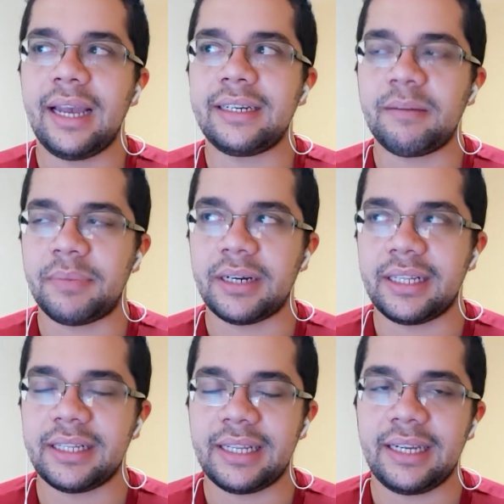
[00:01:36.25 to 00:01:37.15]
and the
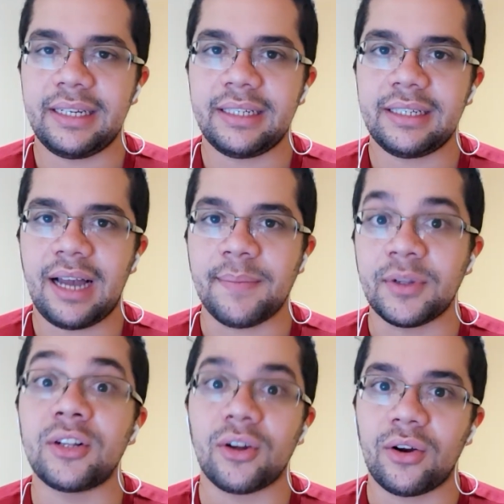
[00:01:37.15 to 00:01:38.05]
person say, "I'm
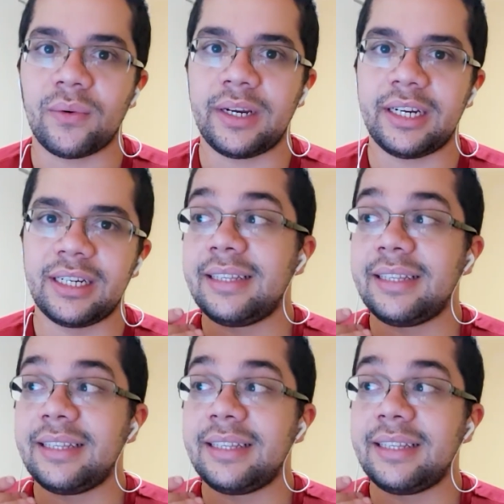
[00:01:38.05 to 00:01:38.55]
sorry."